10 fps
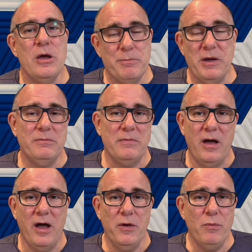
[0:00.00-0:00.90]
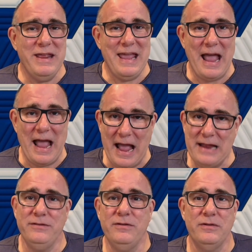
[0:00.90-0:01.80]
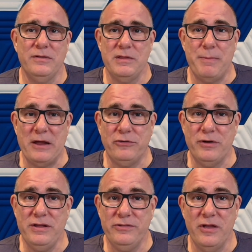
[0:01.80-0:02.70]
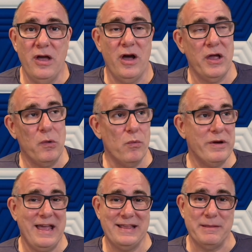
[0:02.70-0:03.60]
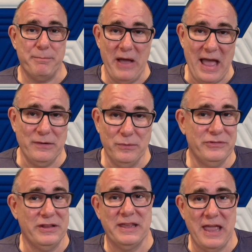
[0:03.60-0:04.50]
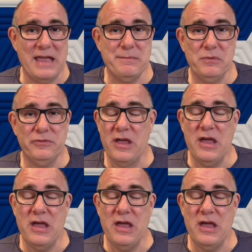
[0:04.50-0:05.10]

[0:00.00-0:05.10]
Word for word: But I already had the batteries. I already had the panels and the cables.